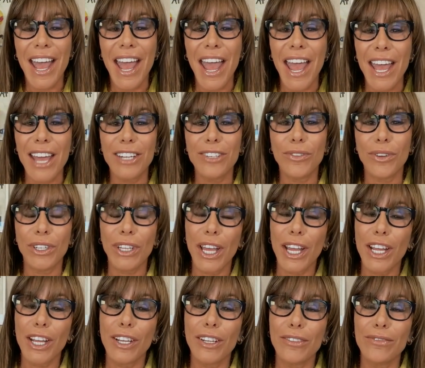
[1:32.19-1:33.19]
And we're
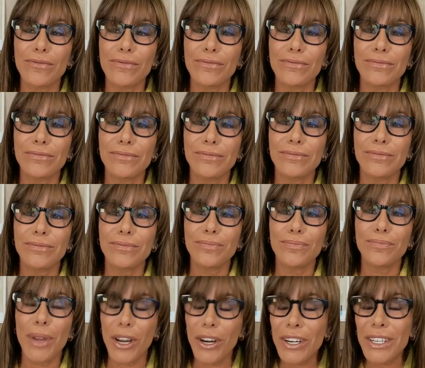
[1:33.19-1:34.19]
like,
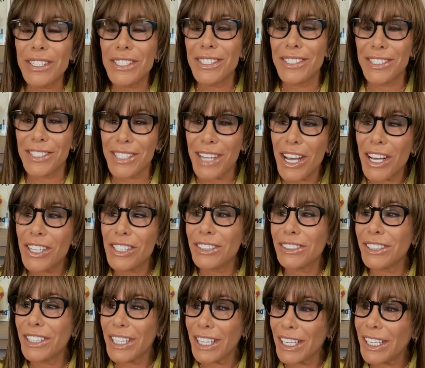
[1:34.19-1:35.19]
parents
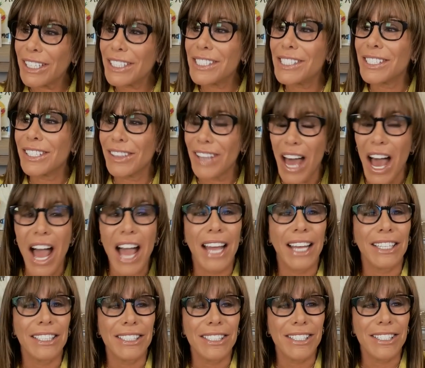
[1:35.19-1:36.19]
tell kids
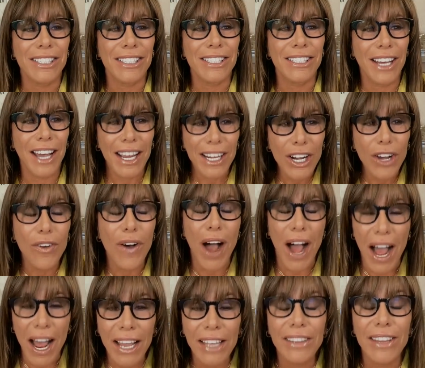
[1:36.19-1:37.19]
lies. I know
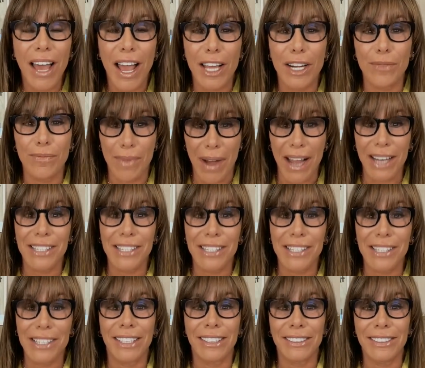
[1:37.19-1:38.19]
I lie to my
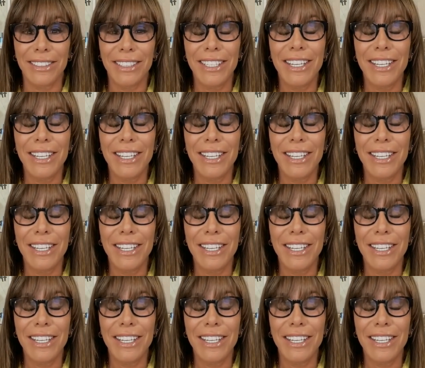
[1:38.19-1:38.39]
son,